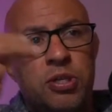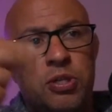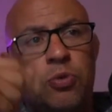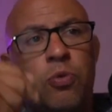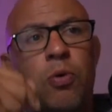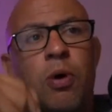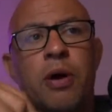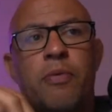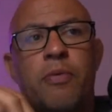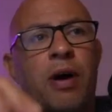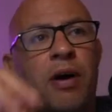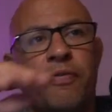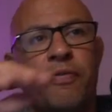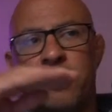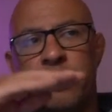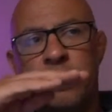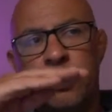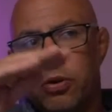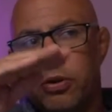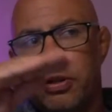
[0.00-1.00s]
It's quite rough.
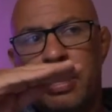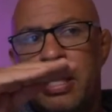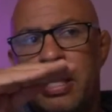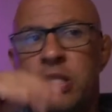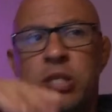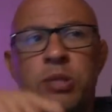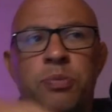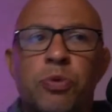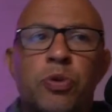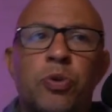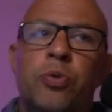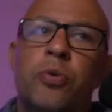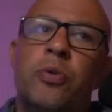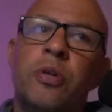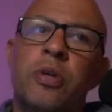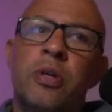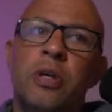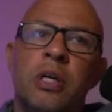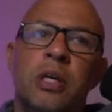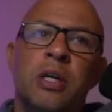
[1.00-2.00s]
It's not that smooth,
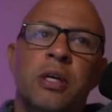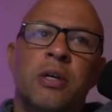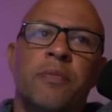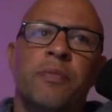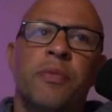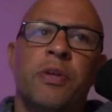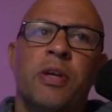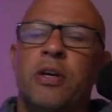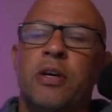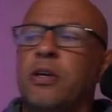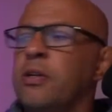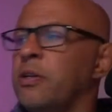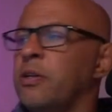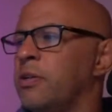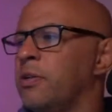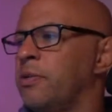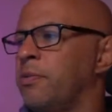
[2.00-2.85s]
you know.